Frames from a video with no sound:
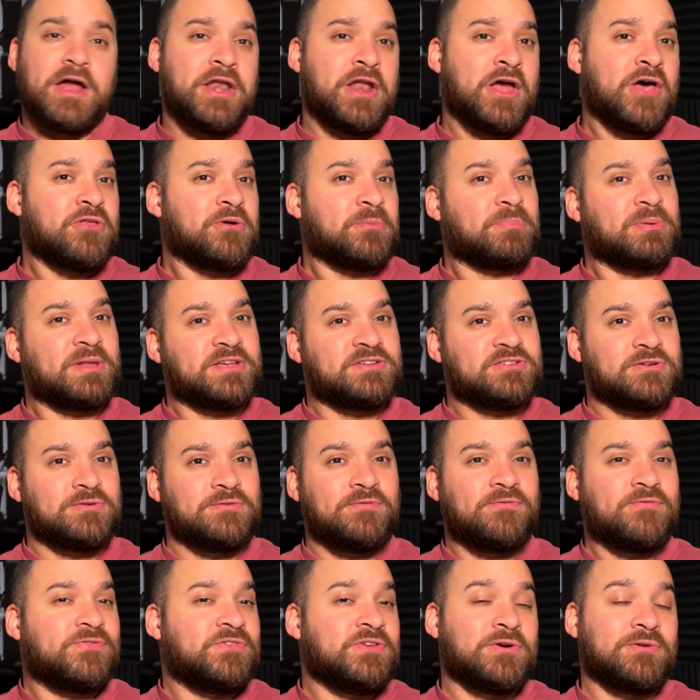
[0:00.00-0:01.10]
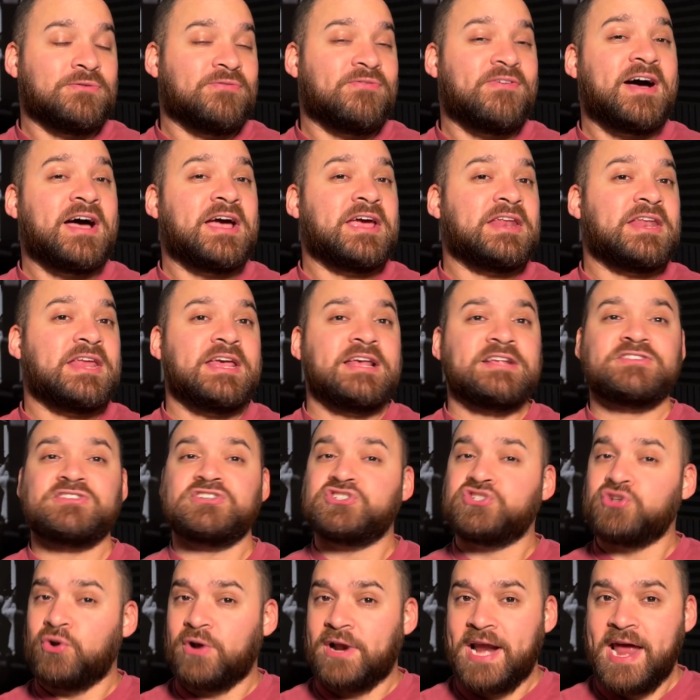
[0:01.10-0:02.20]
Another place you'll find is
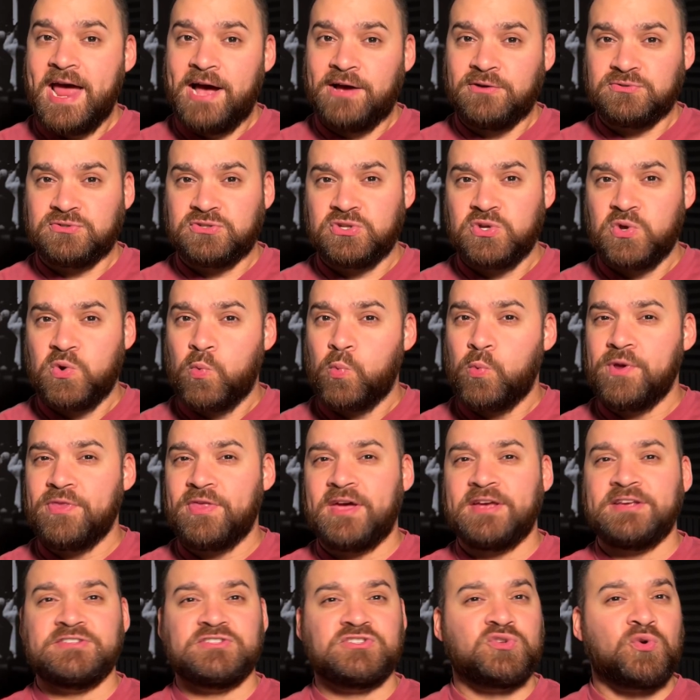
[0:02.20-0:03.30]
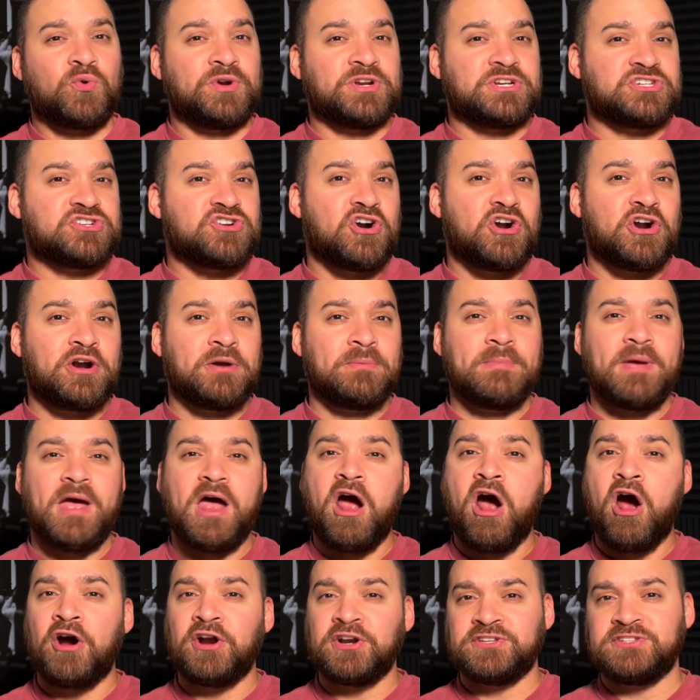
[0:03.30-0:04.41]
Sugar House, with a historic charm,
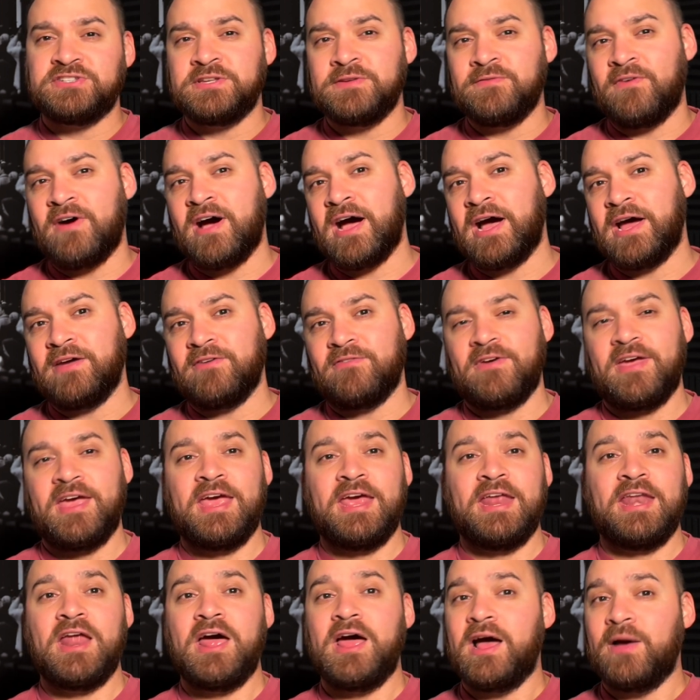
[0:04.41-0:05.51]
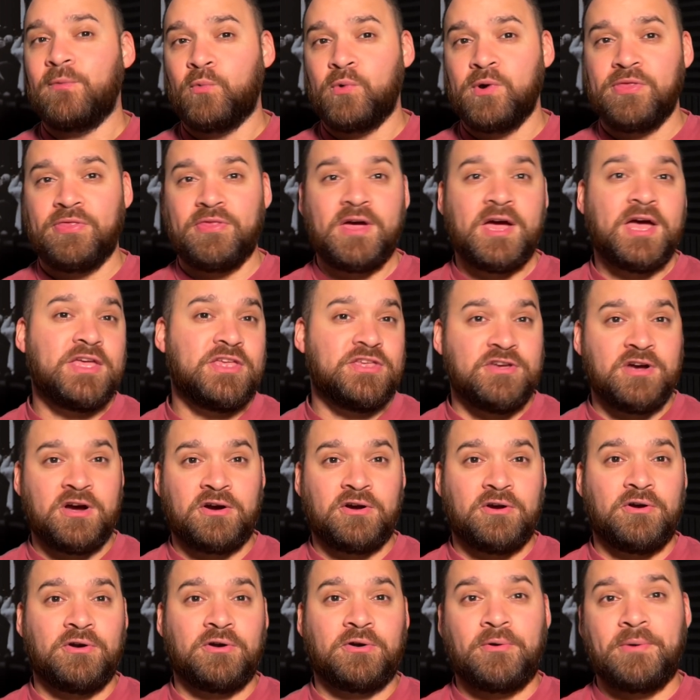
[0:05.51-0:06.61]
artsy vibe, and with a
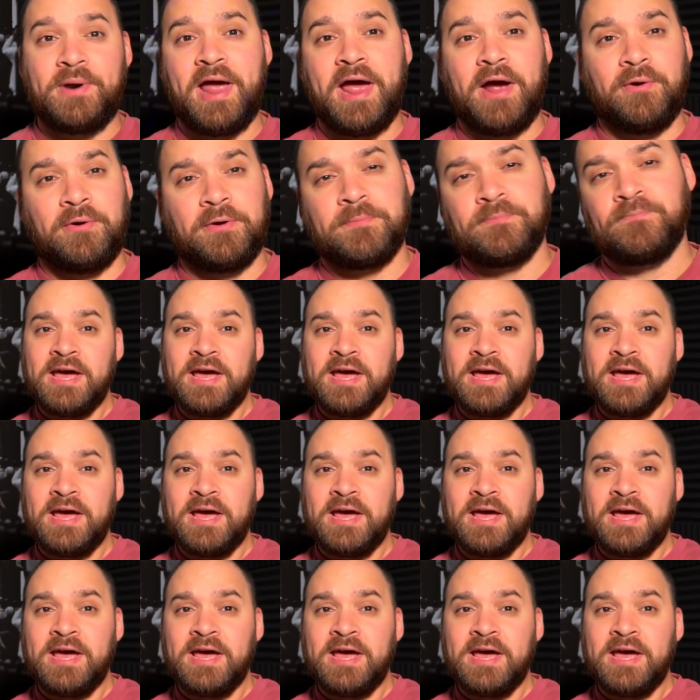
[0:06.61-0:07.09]
younger crowd.